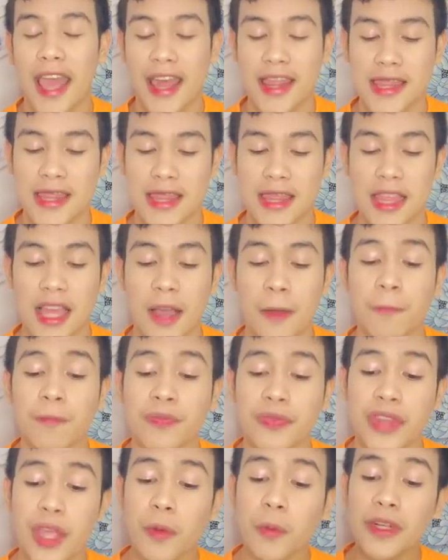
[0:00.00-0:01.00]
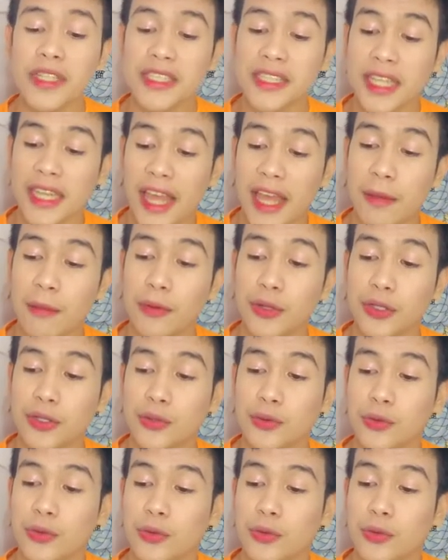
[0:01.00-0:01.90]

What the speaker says: And they were still able to